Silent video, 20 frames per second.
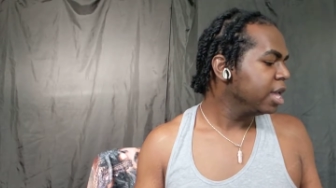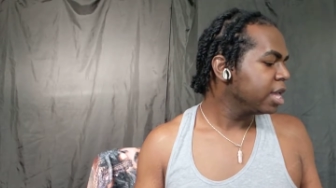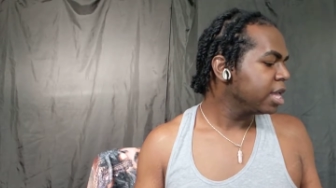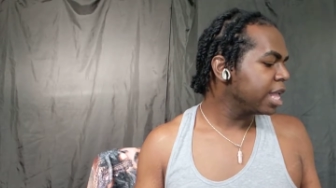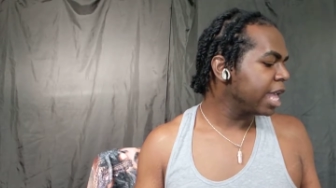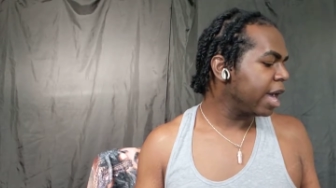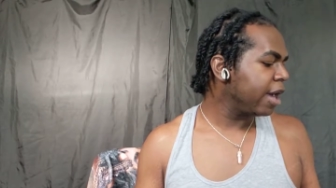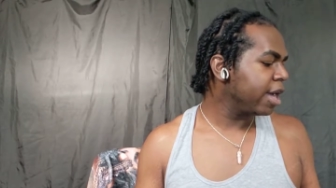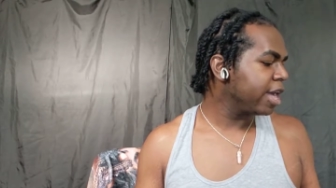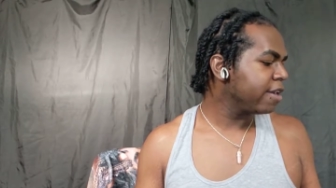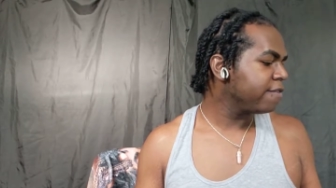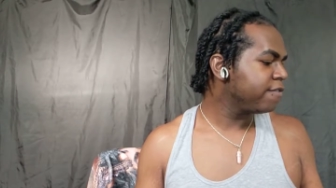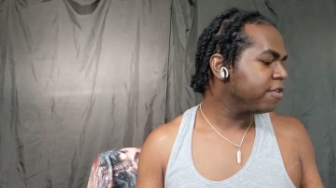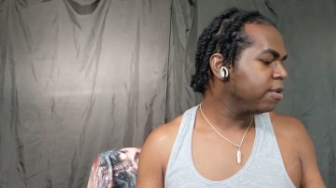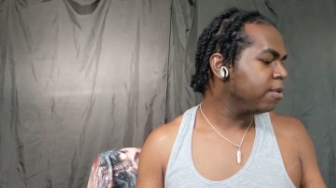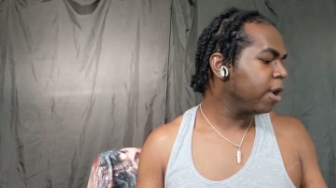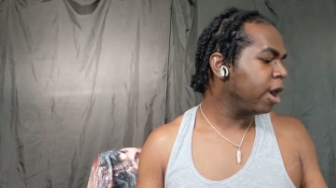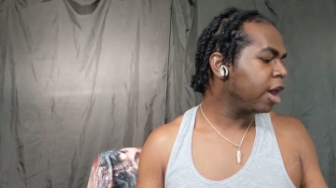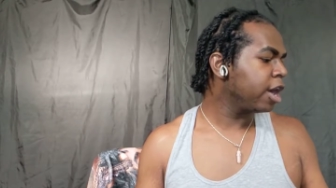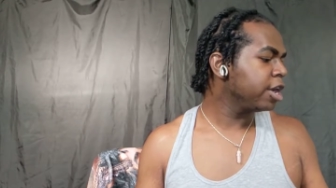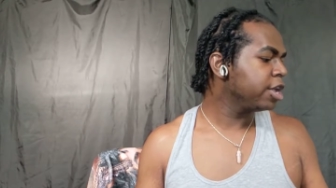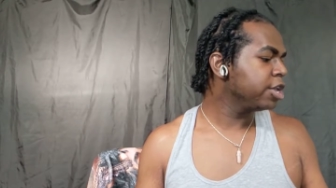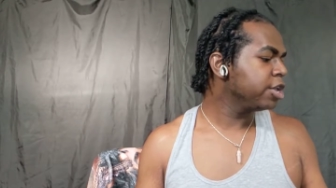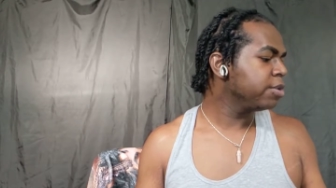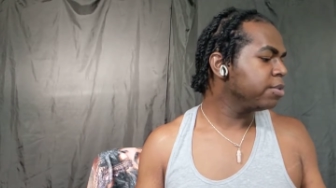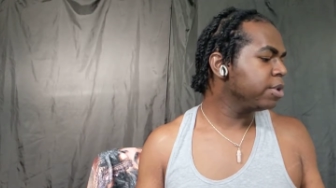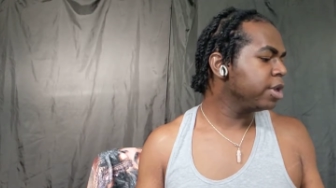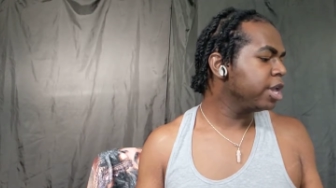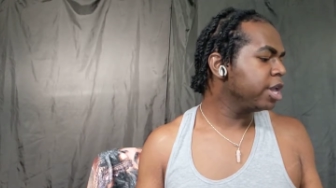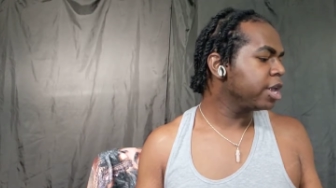Now, if you are
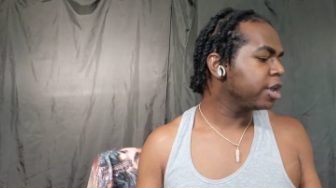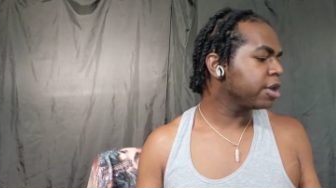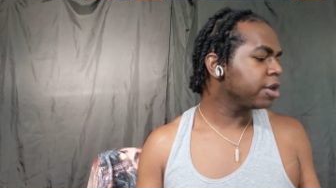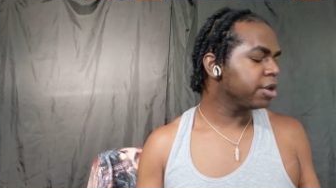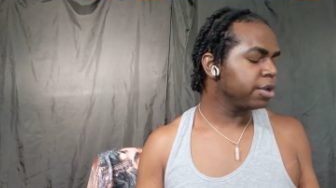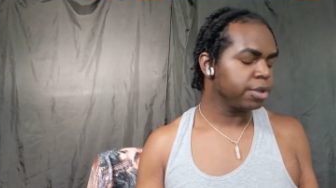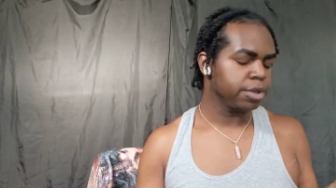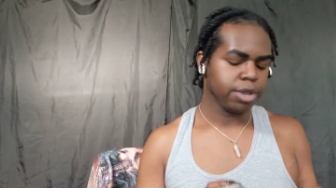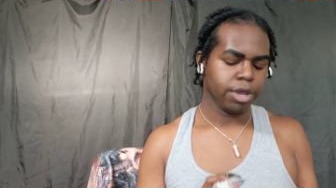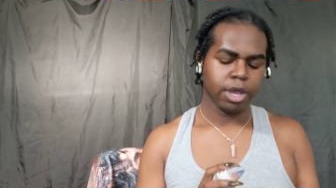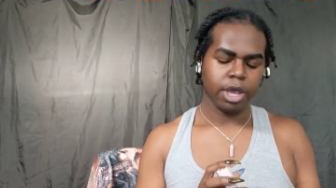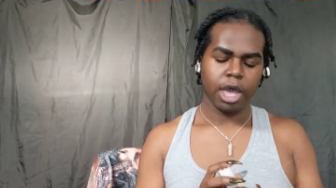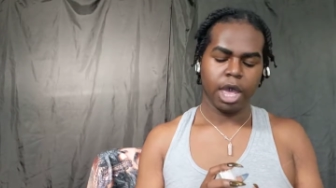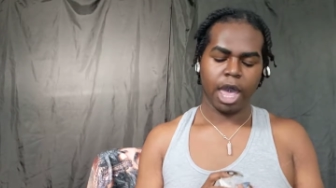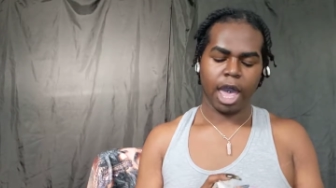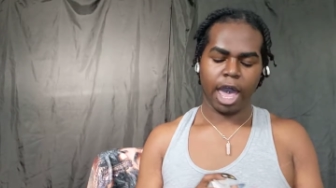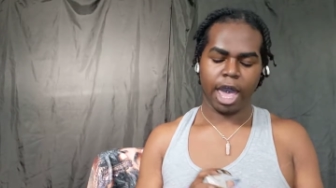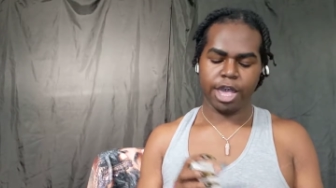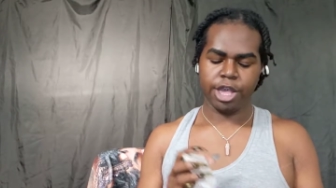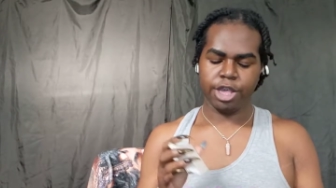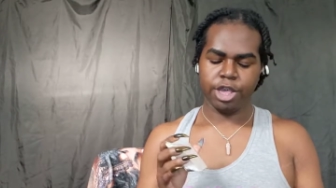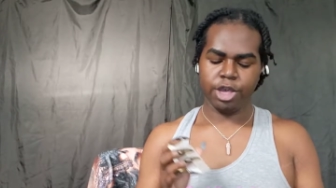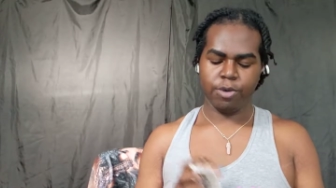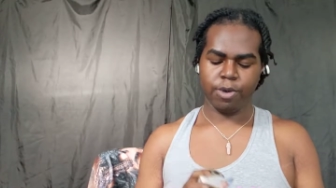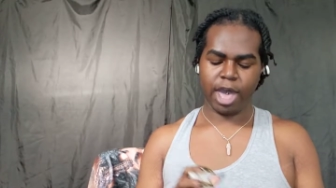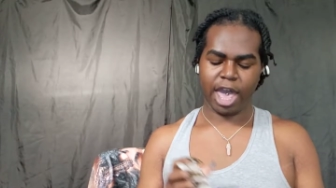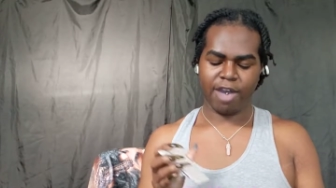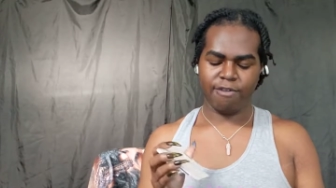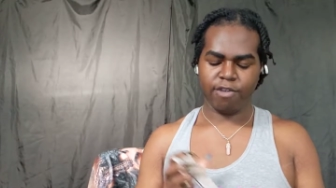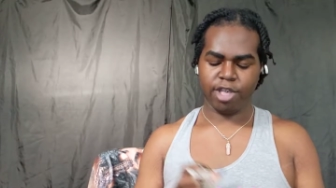new here, I do
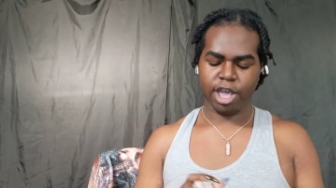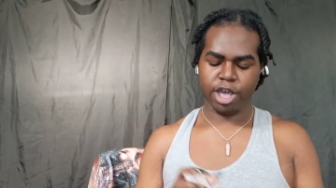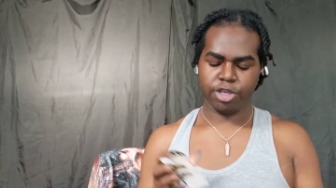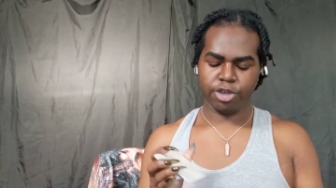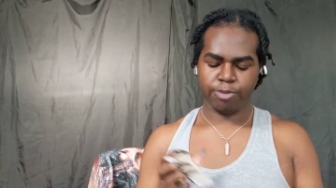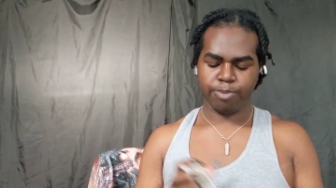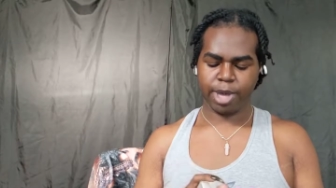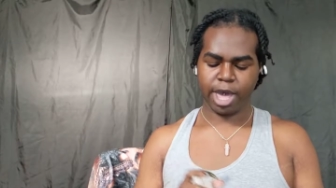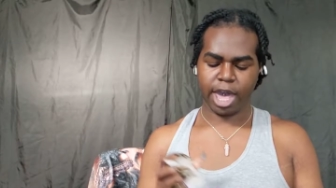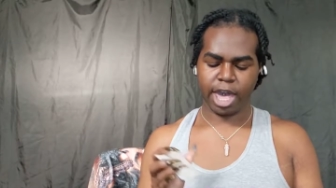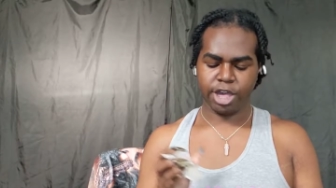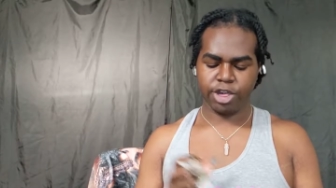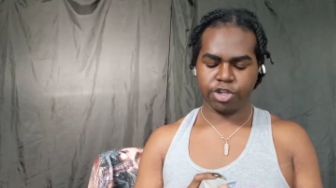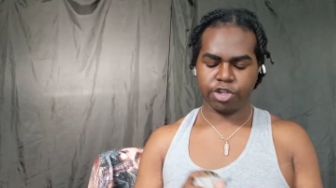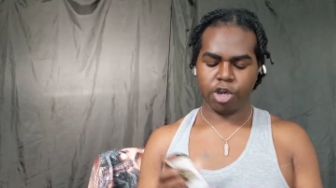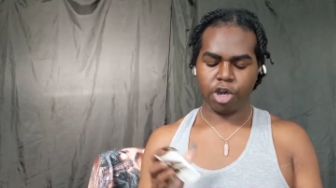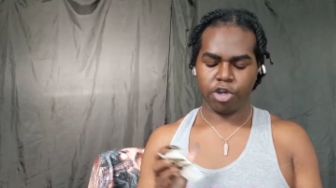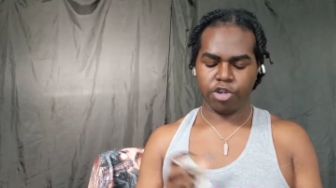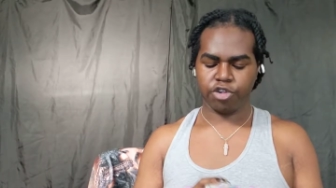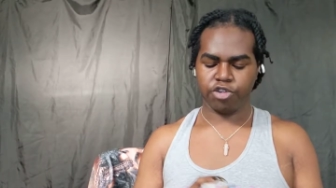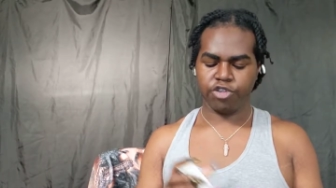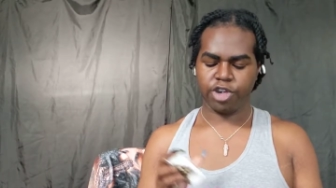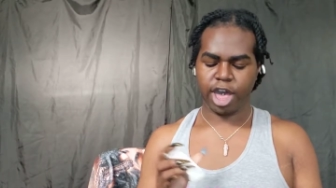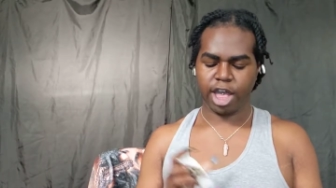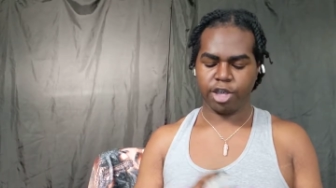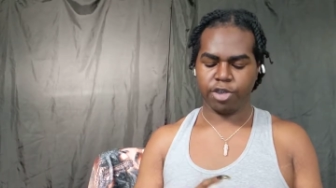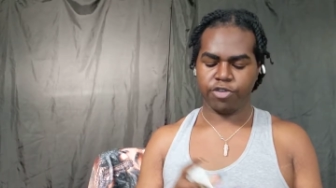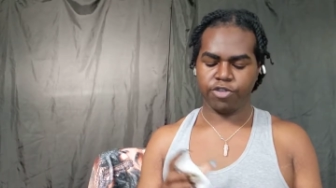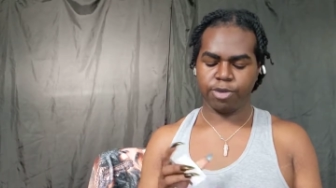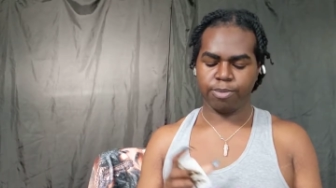have another page called
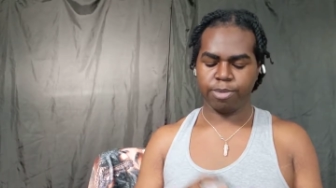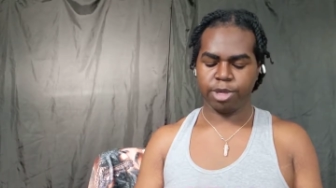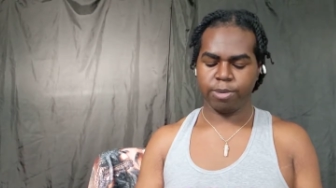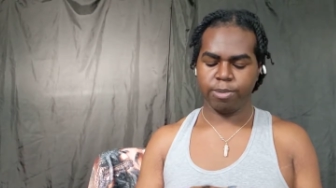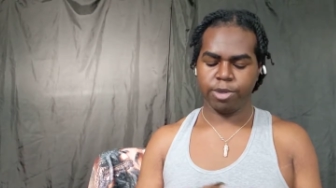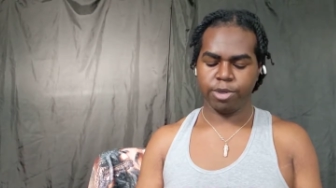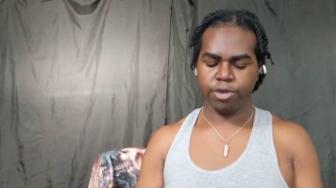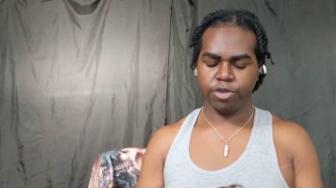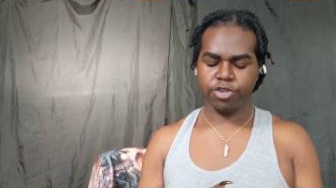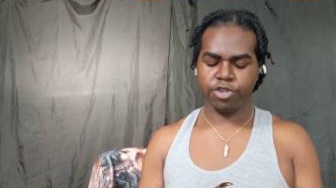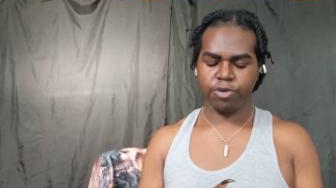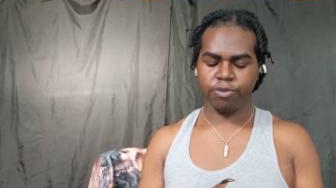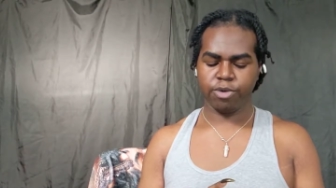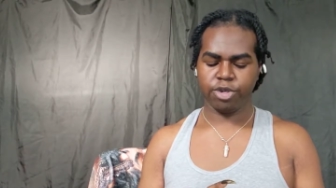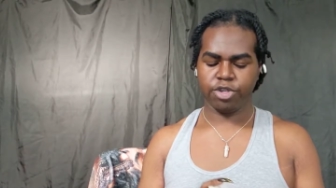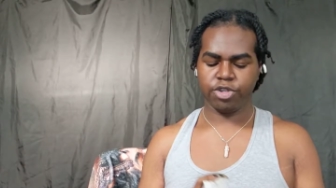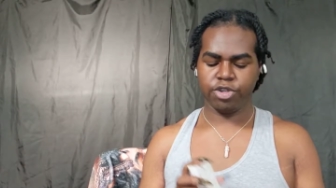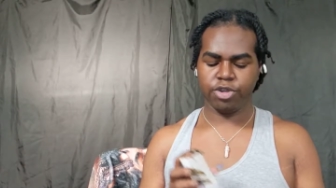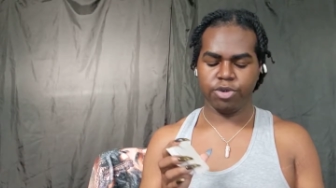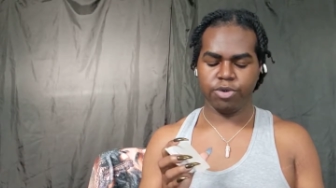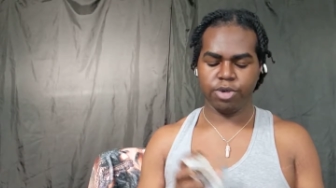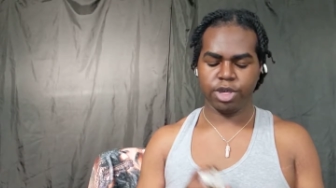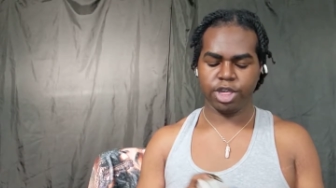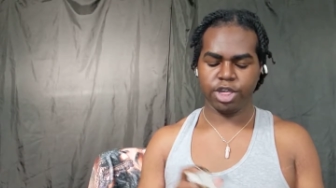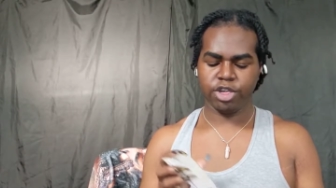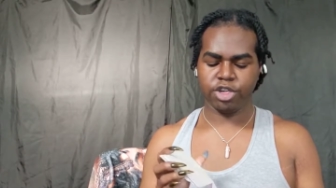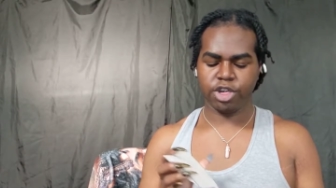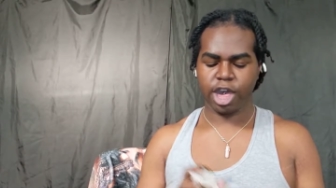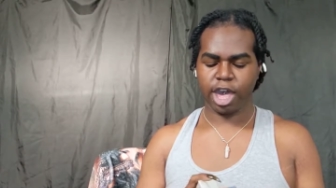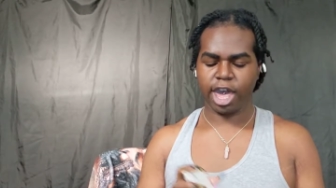Shadow Subliminals in which you
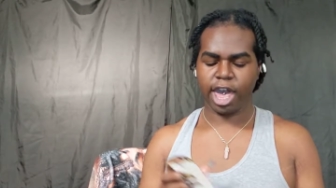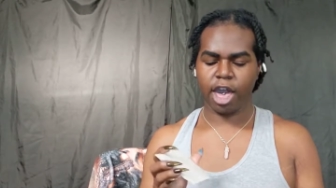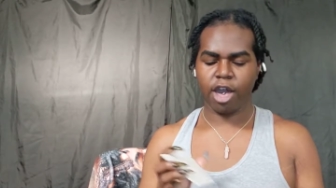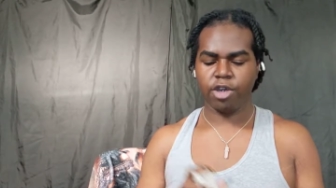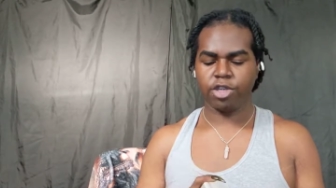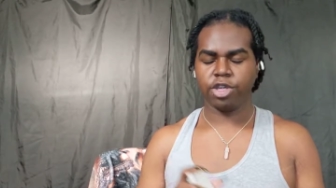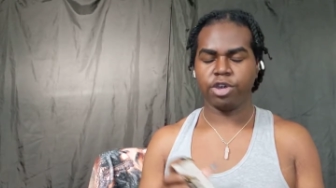can check out.